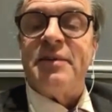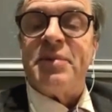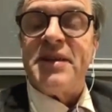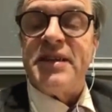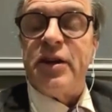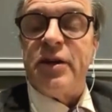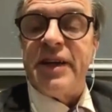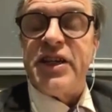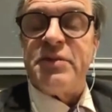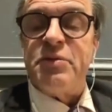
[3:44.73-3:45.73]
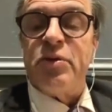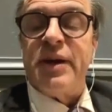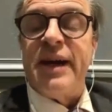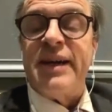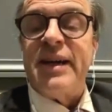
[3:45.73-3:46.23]
president of Richemont.
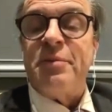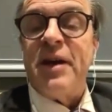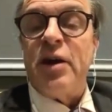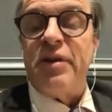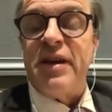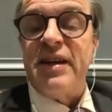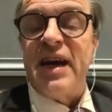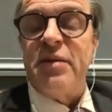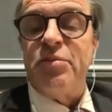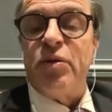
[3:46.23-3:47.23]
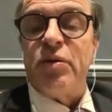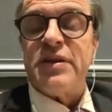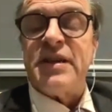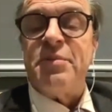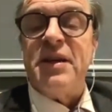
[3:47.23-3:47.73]
And I'm now in 9
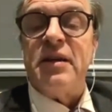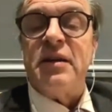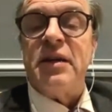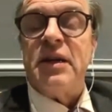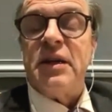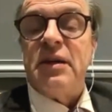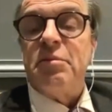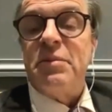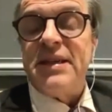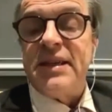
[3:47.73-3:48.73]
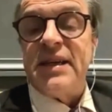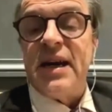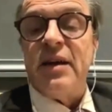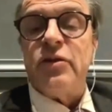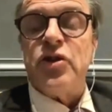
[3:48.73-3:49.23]
boards. I'm in
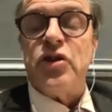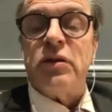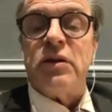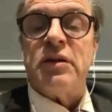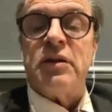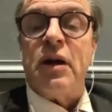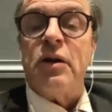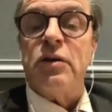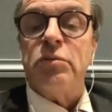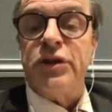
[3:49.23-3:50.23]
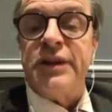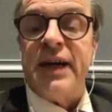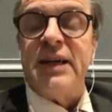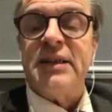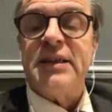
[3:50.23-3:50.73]
Messica, the jeweler,
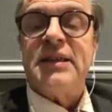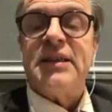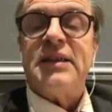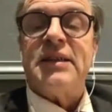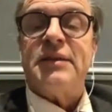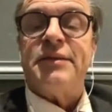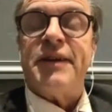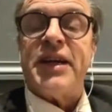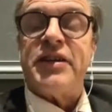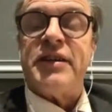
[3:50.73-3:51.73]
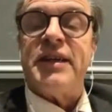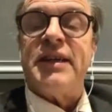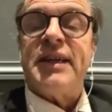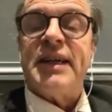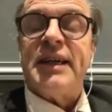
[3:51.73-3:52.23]
Louboutin, the fashion,
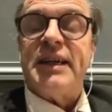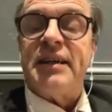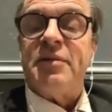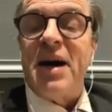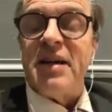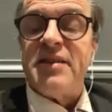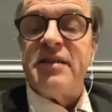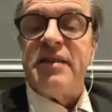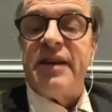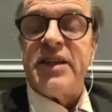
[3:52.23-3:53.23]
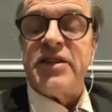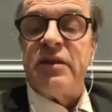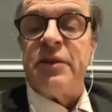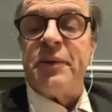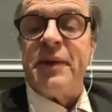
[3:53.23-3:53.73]
Barnes
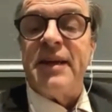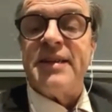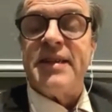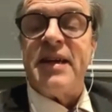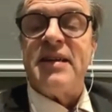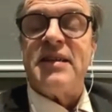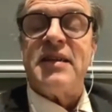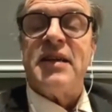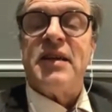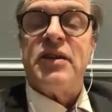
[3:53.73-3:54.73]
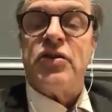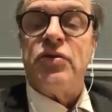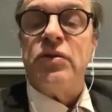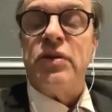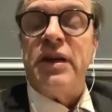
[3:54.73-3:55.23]
International, the real estate,
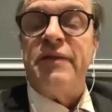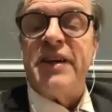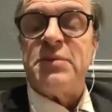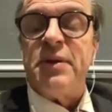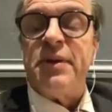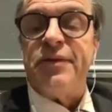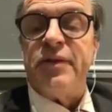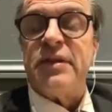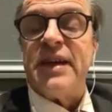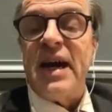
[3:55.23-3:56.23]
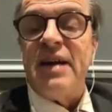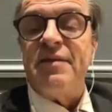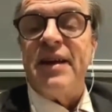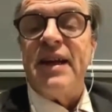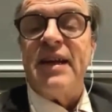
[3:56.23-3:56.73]
2 investment funds,
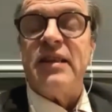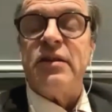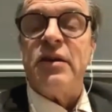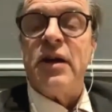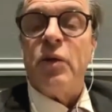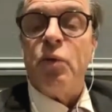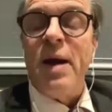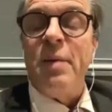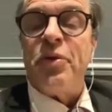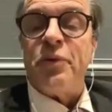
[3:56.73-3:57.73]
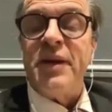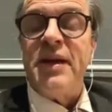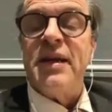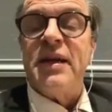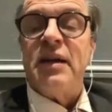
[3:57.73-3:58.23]
Caravelle, and the
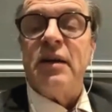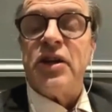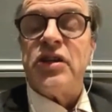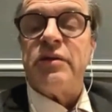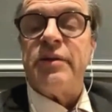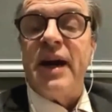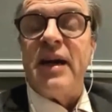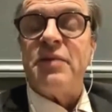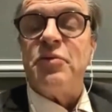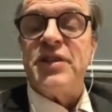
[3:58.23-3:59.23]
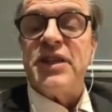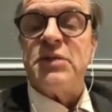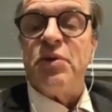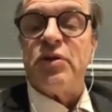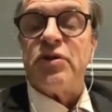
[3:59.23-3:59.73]
Web3 luxury art, music,
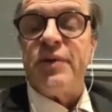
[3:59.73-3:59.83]
sport,